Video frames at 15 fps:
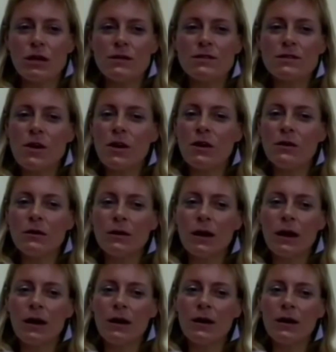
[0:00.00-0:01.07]
So
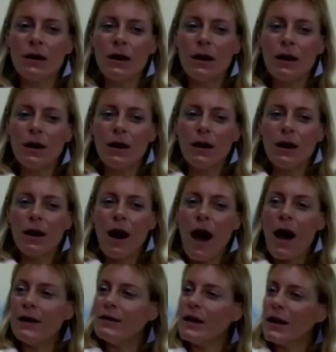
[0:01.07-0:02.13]

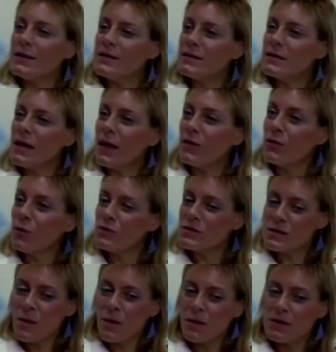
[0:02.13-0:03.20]
I thought
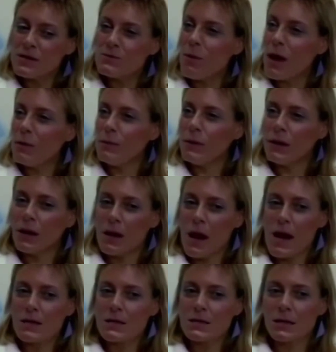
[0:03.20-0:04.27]
some of this might be
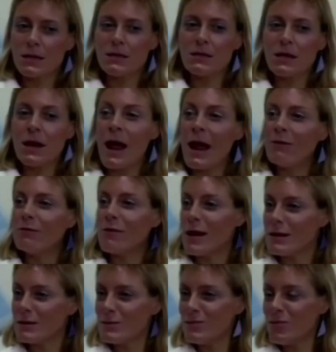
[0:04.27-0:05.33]
connected, and I
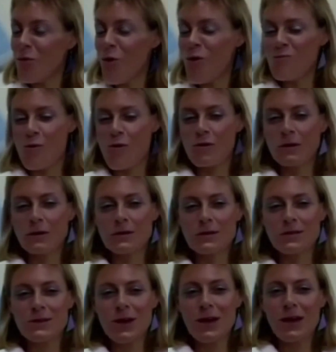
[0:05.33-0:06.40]
read more
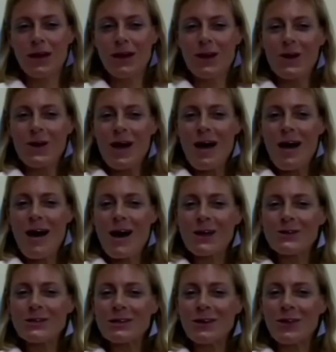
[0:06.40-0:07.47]
books.
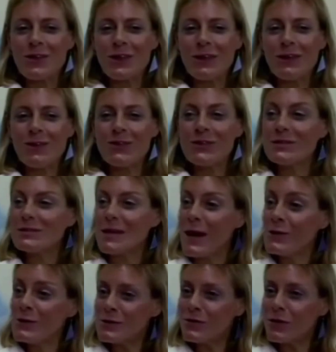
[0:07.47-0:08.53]
And the
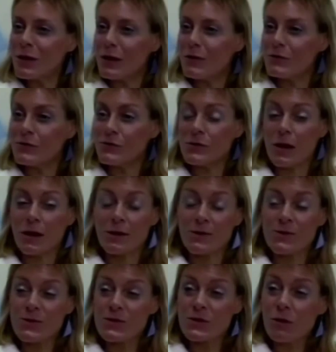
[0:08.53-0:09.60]
sound of the gift of
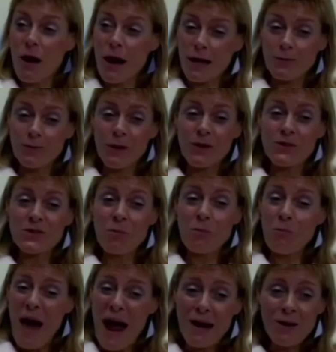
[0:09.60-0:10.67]
tongues was great, because
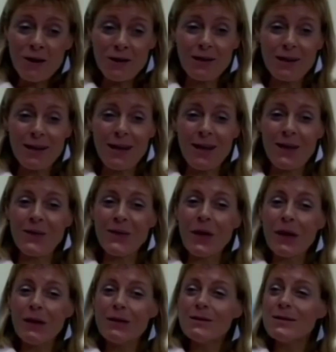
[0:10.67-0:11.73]
apparently
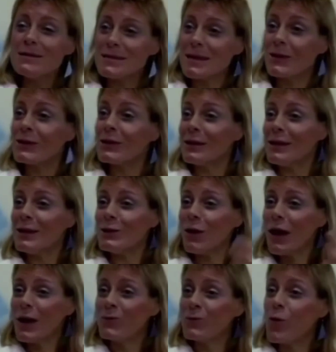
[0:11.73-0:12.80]
suddenly you
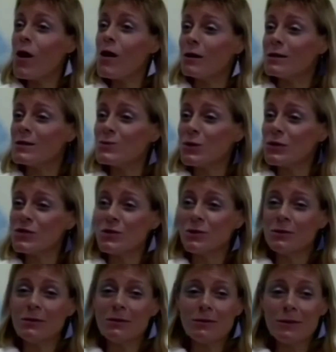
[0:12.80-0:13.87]
had words which
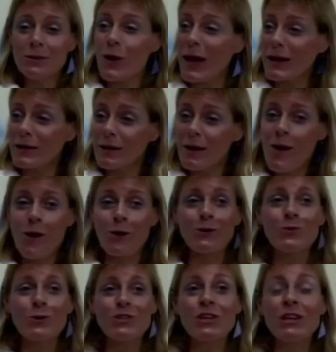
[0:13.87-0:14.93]
you hadn't
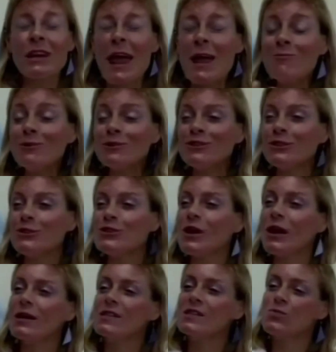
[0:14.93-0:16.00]
learnt, which enabled you
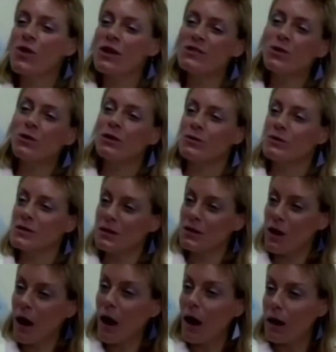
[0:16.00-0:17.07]
to express all that was in
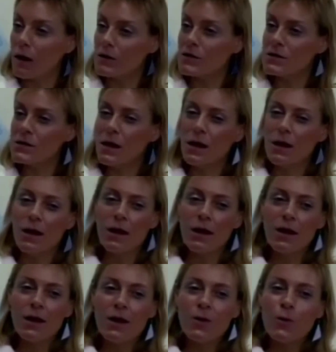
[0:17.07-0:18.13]
your heart
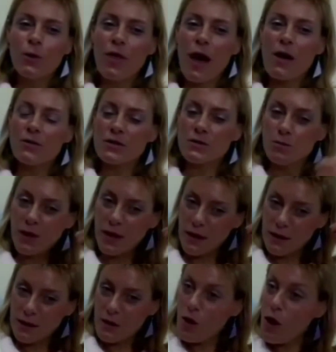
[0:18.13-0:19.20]
without
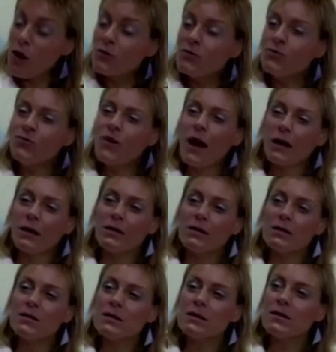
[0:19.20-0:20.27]
being
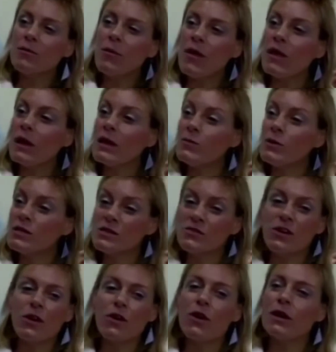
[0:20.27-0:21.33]
confined by the limits of
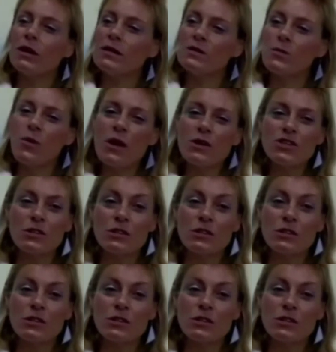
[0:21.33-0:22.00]
your own expression.